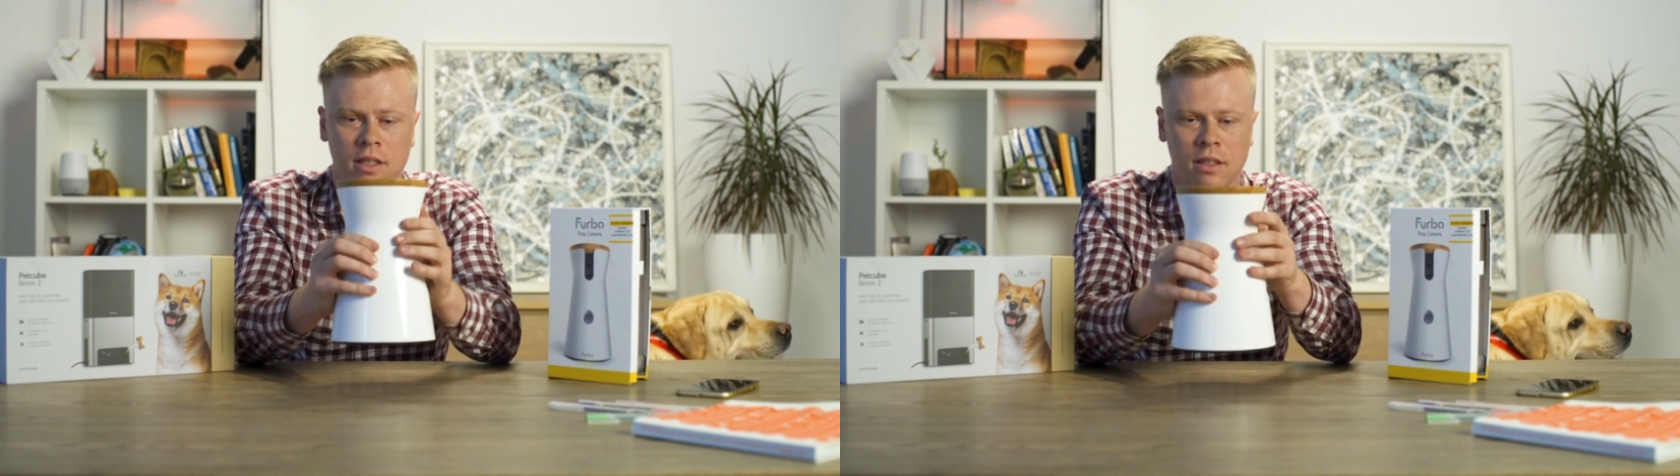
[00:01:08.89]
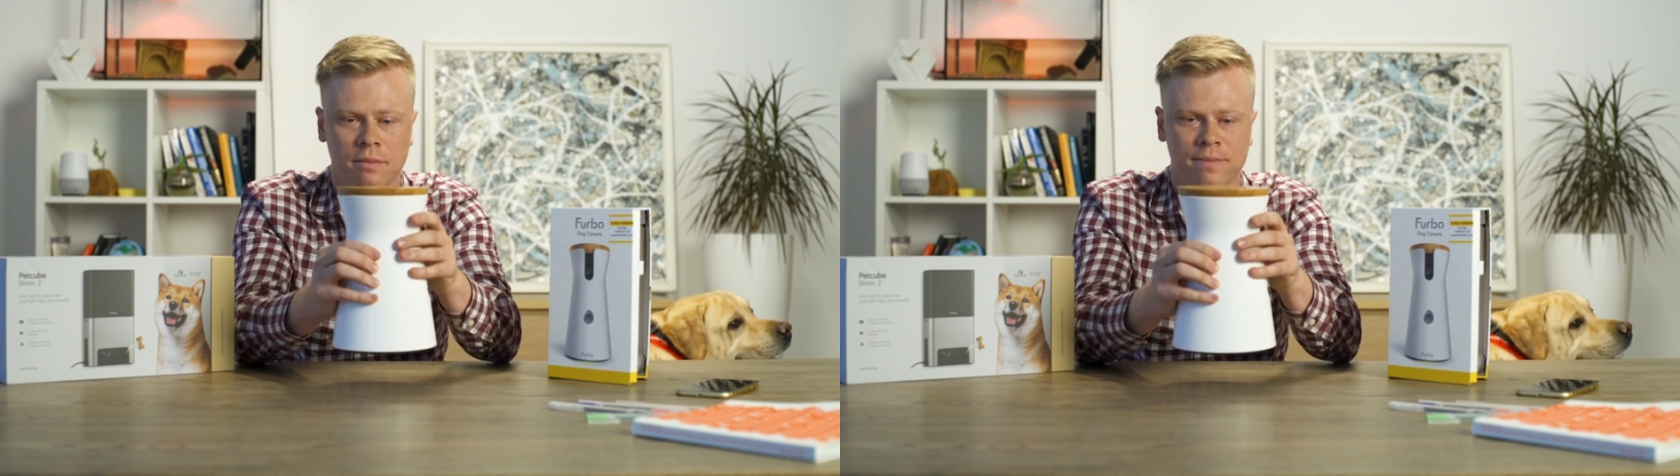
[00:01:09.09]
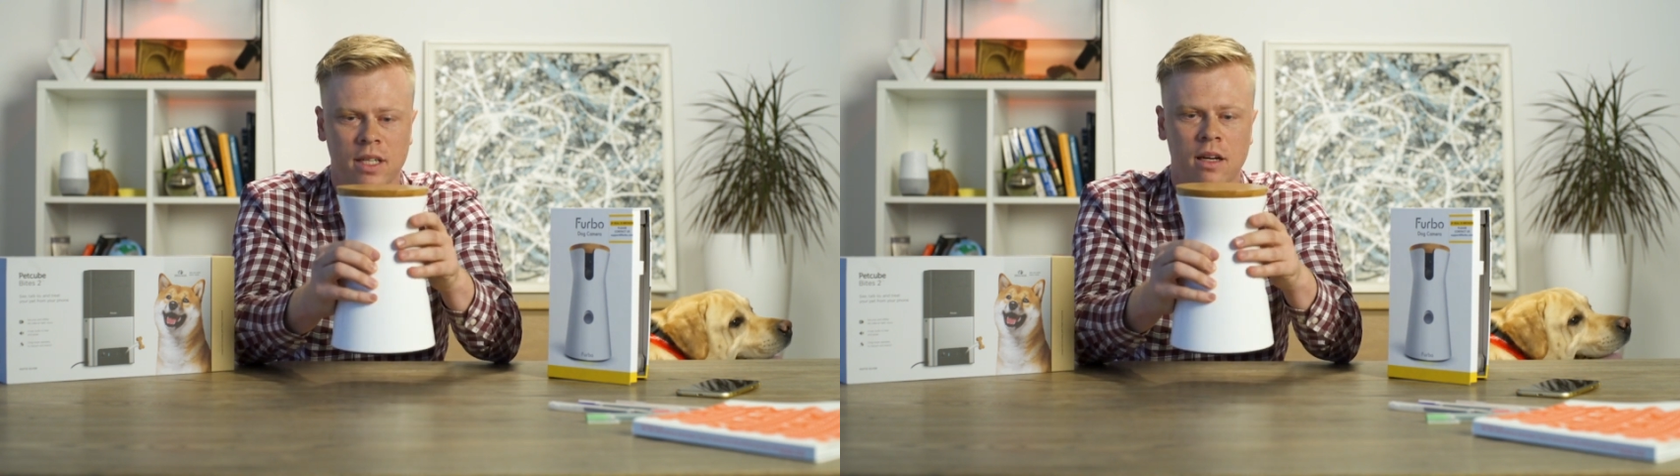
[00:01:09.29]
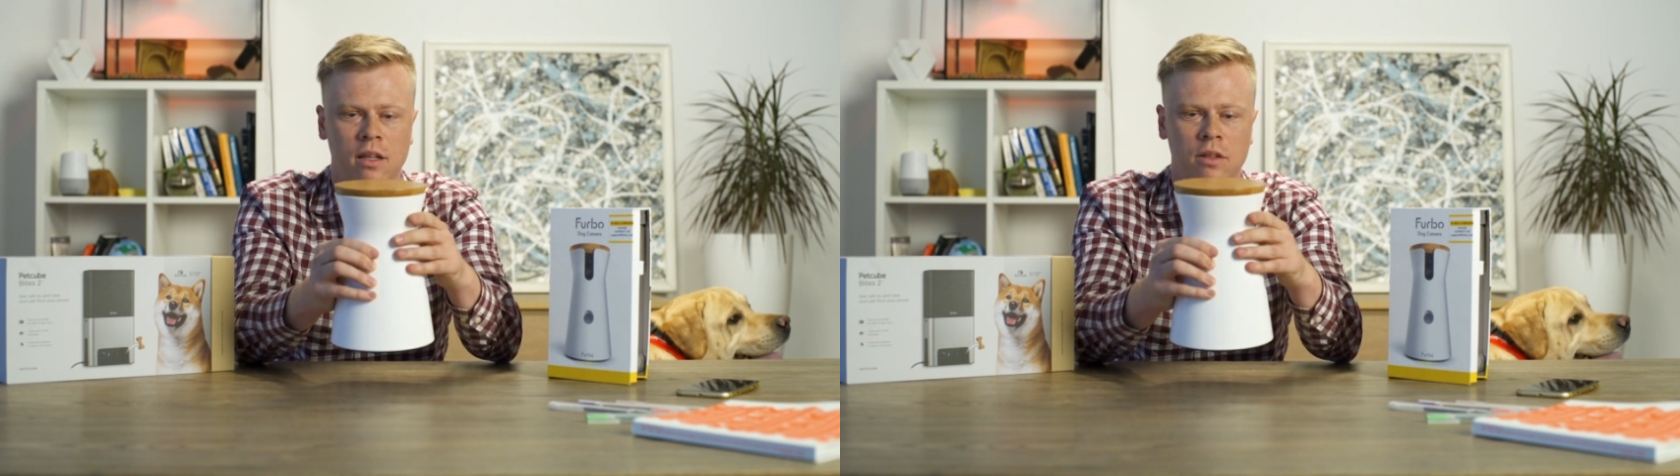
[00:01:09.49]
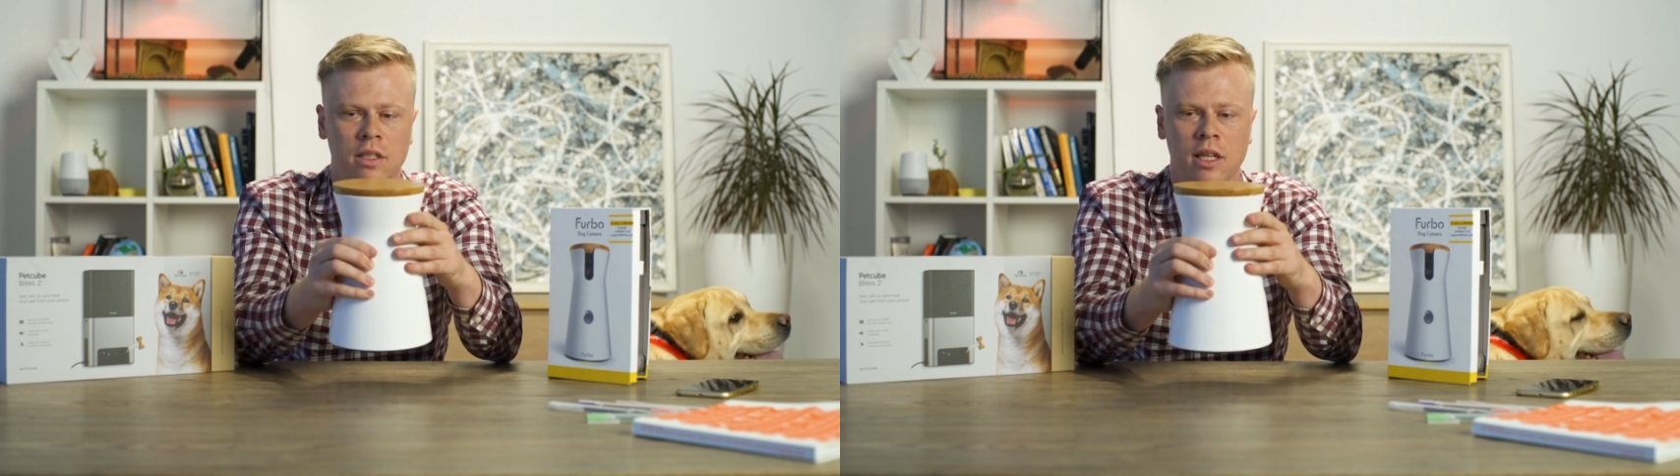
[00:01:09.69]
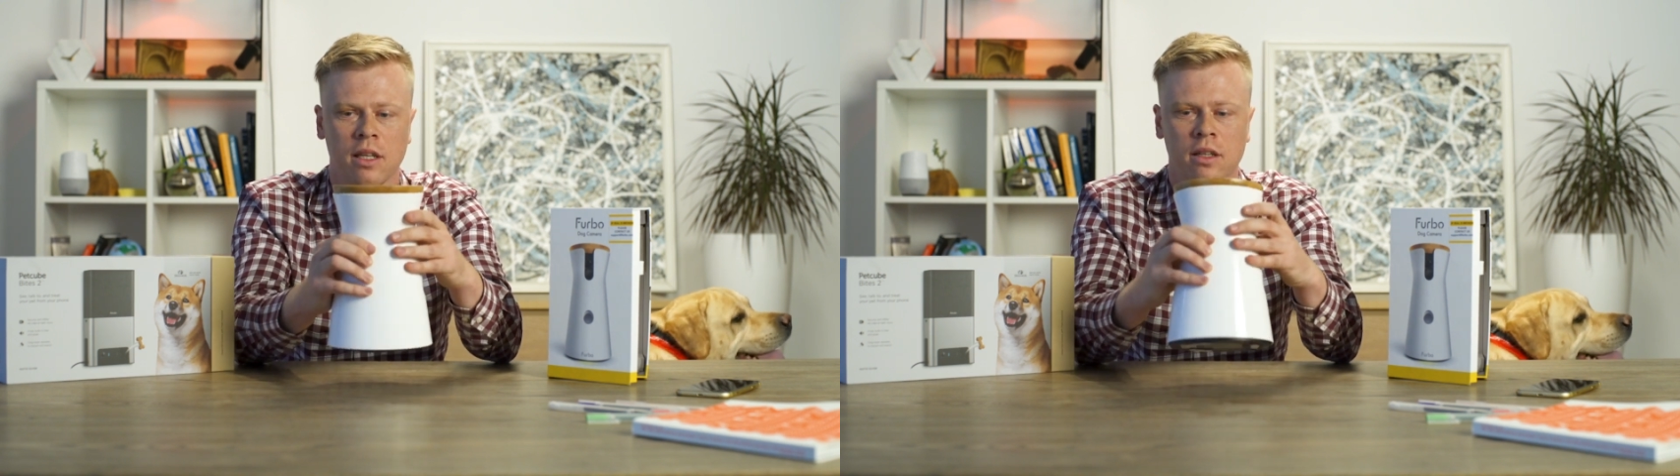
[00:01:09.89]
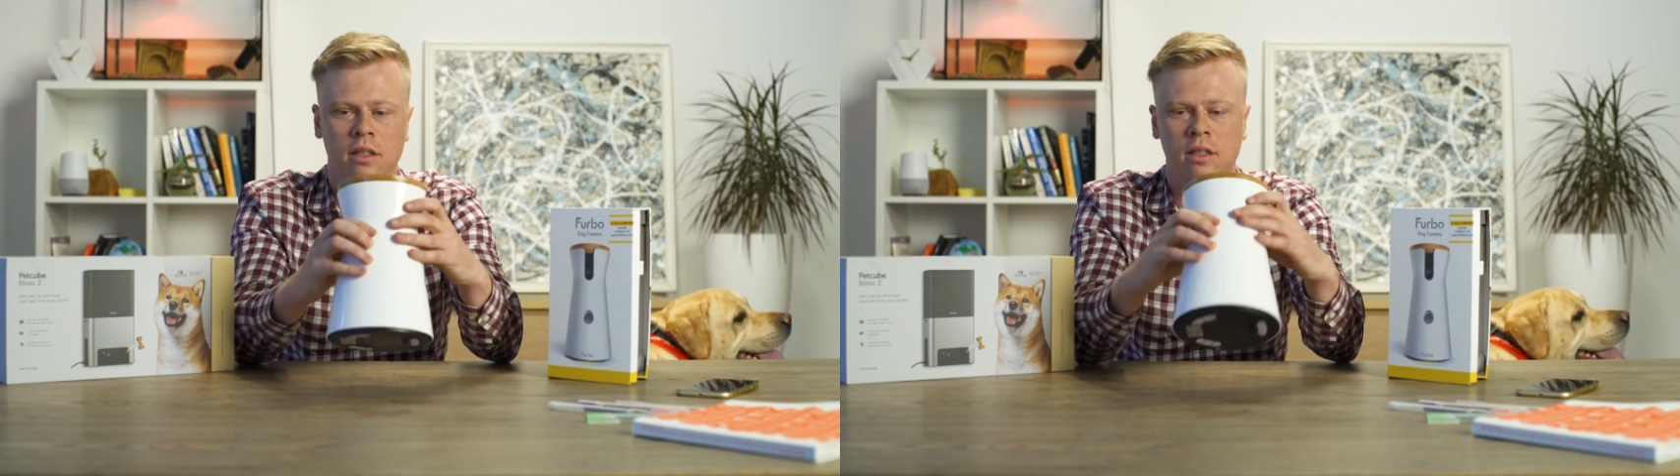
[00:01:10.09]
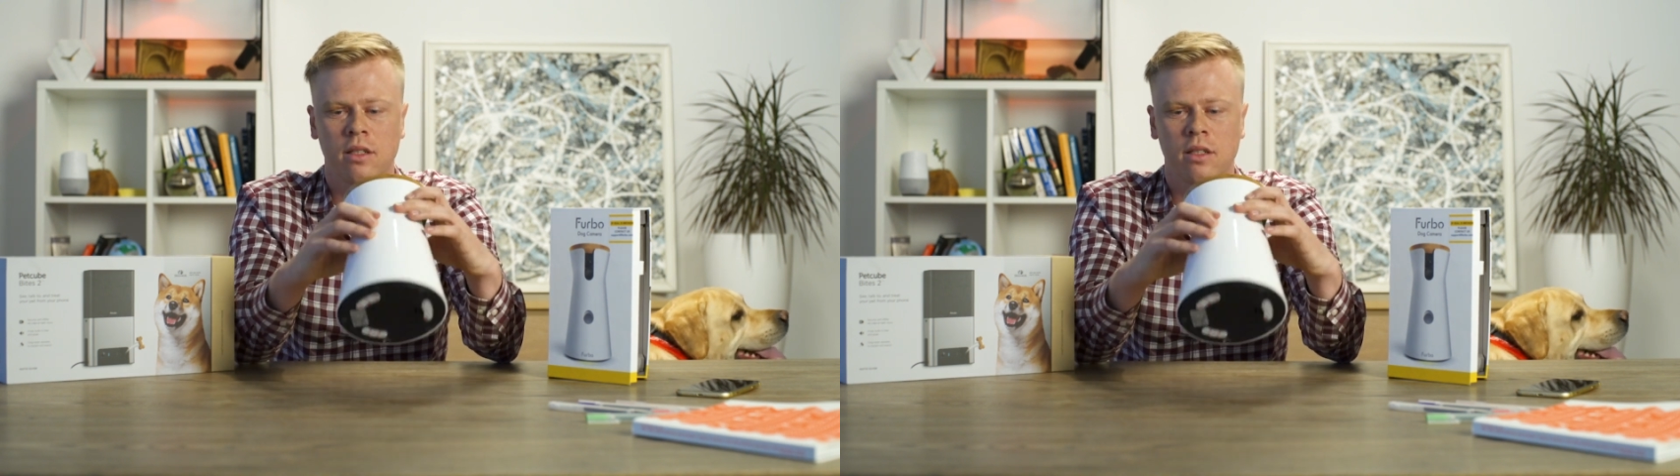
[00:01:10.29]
It kind of looks like there's